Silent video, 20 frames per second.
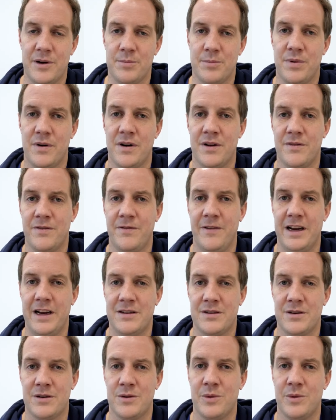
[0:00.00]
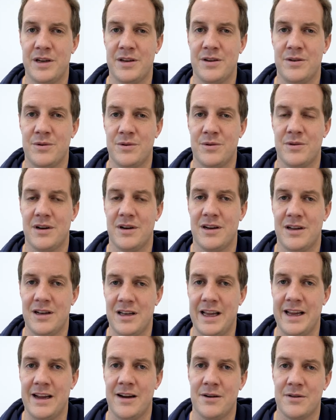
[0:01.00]
important factor when you uh,
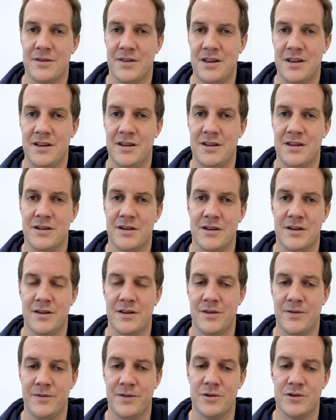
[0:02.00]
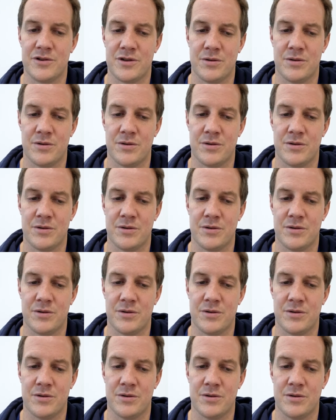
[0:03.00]
lay out the, uh, the future